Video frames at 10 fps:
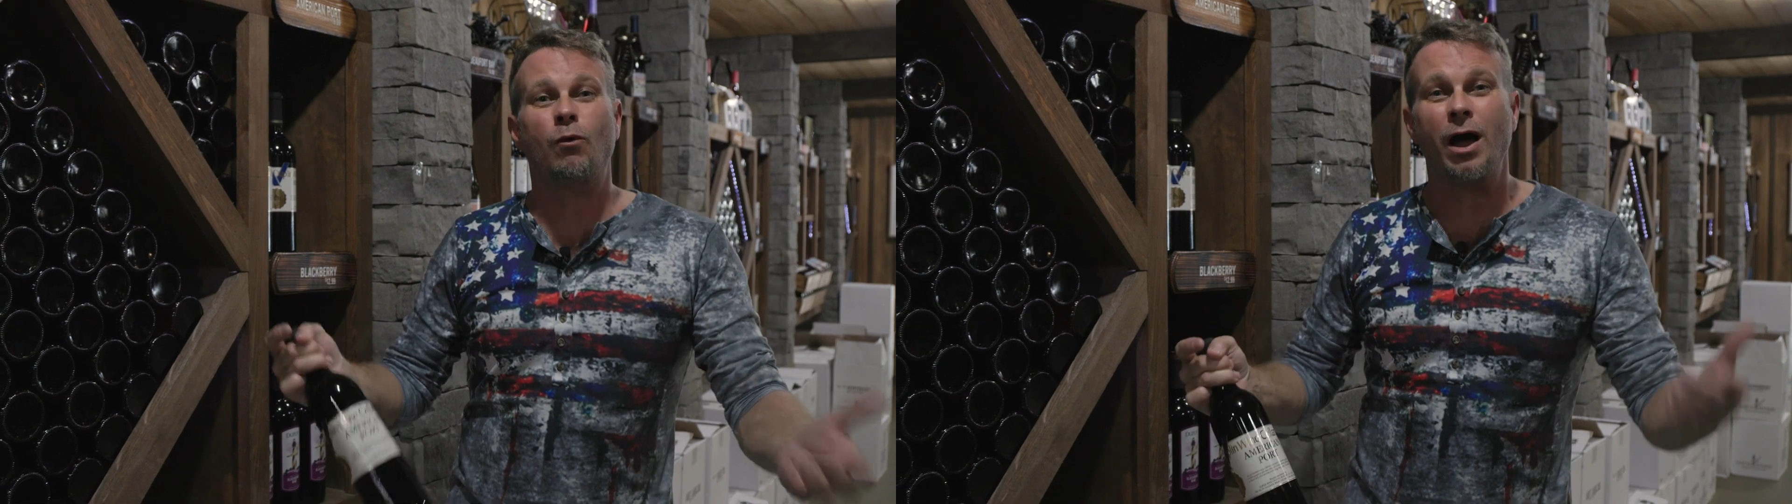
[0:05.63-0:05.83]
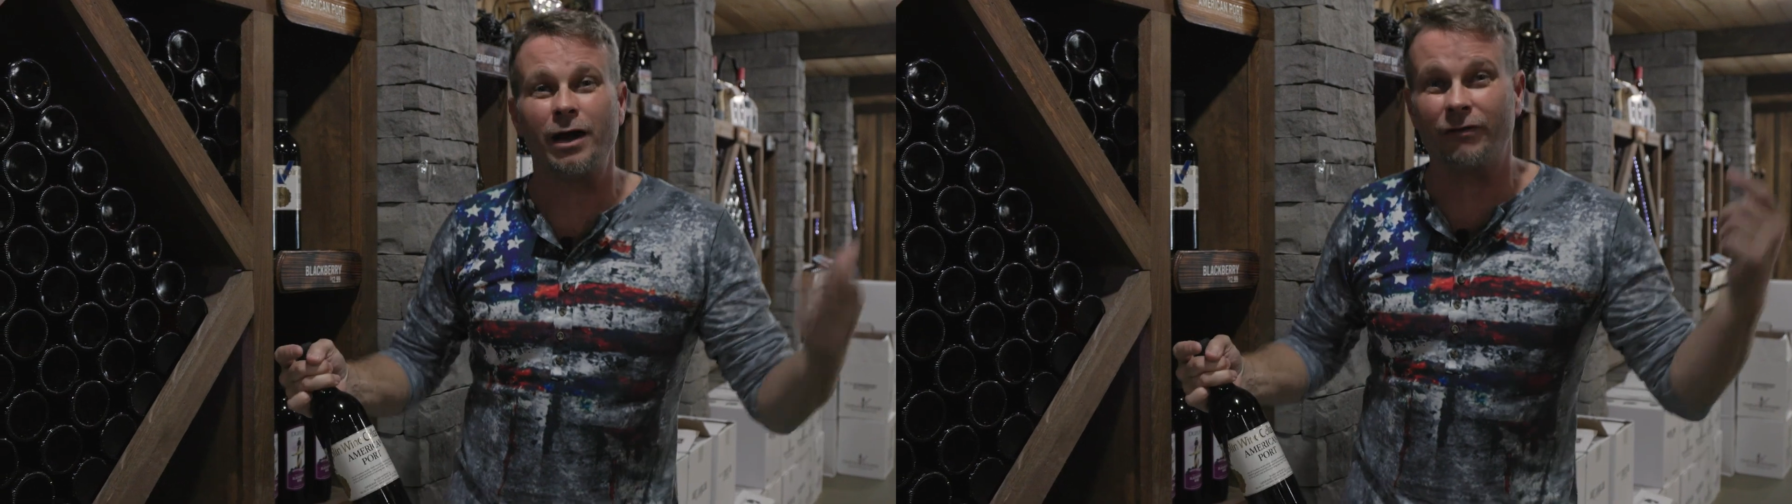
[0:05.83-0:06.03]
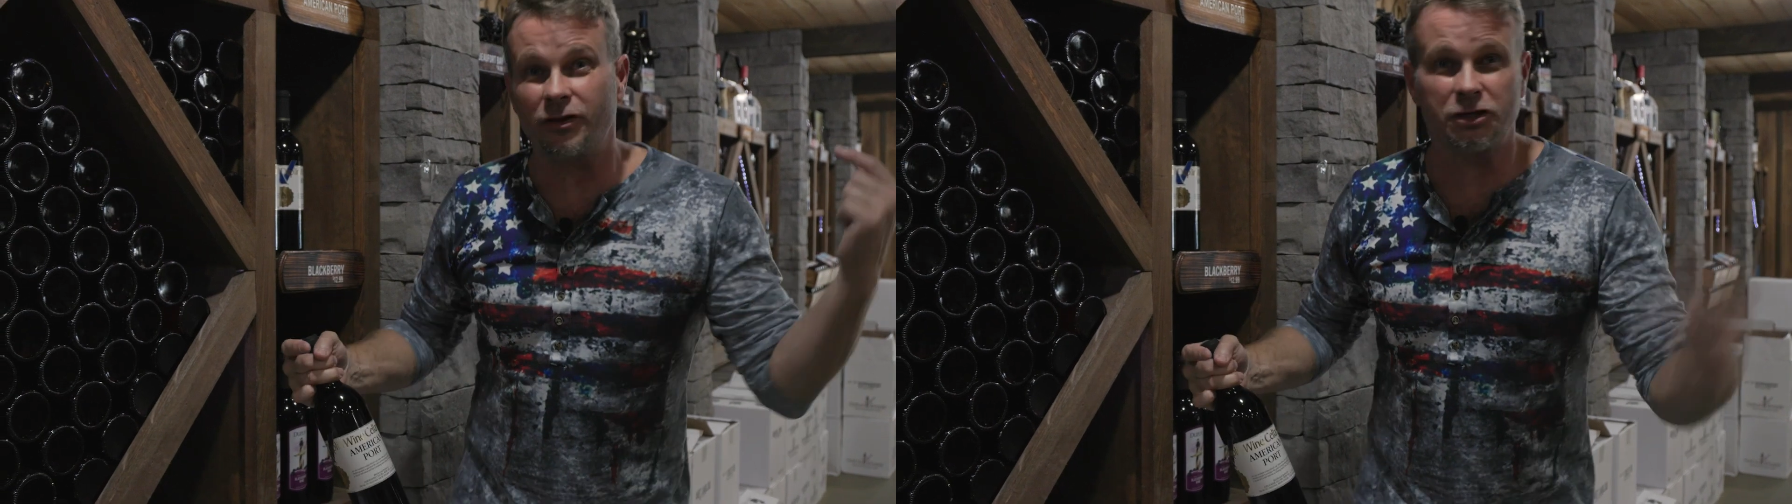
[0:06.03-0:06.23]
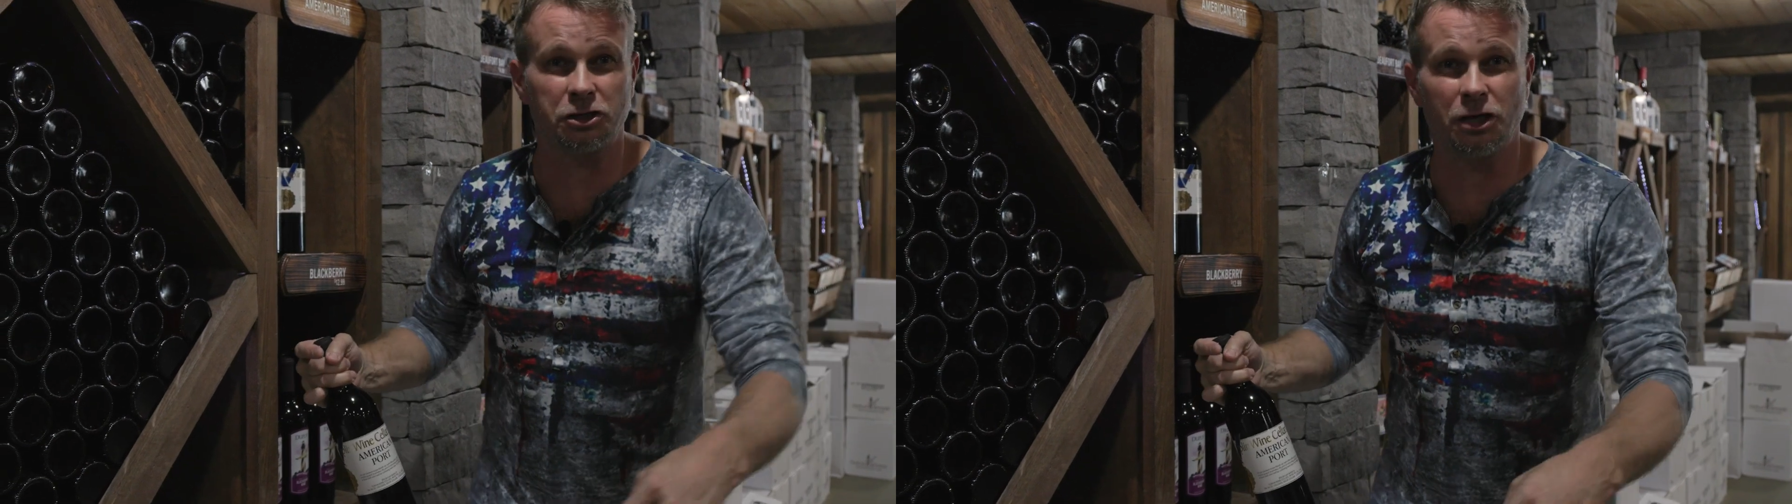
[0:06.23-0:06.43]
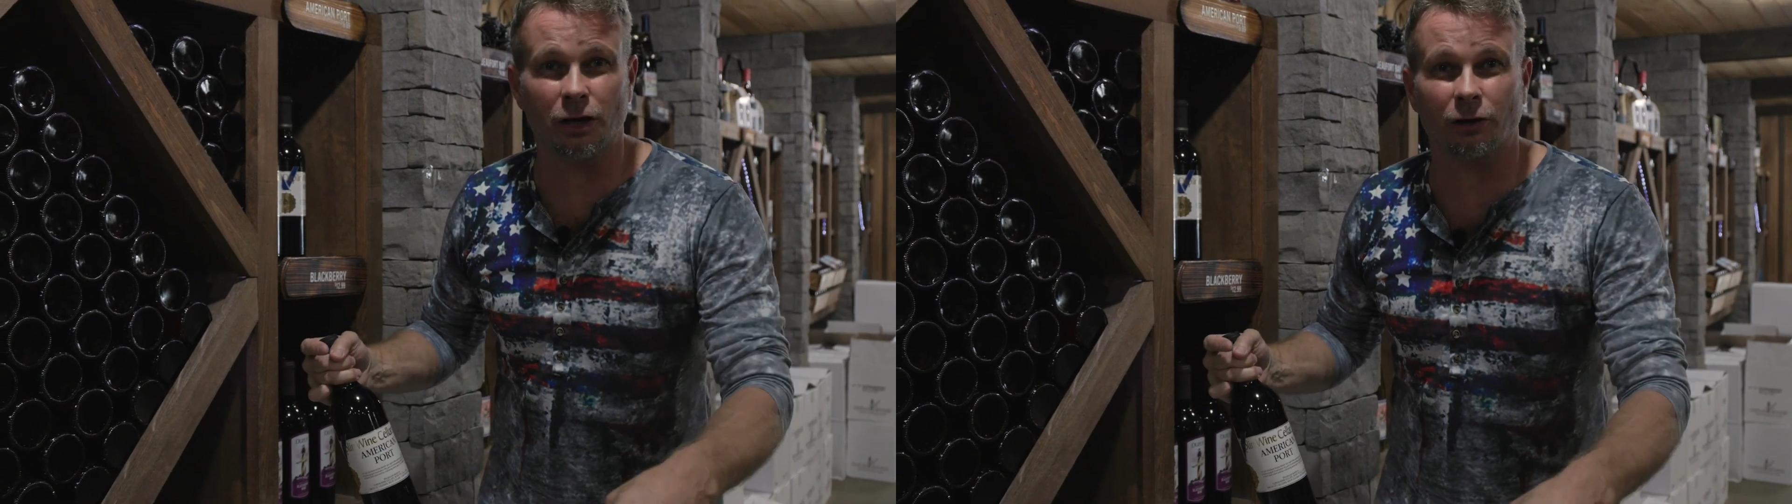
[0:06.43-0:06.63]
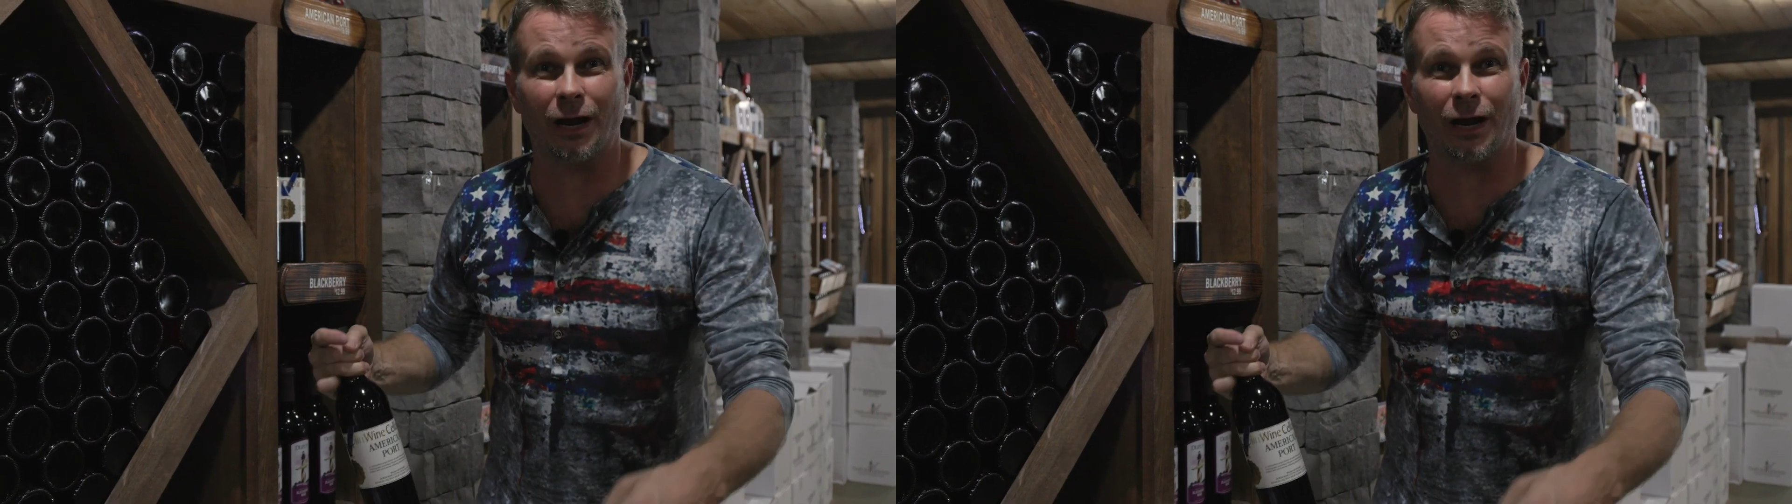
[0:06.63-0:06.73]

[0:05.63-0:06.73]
wine of this year,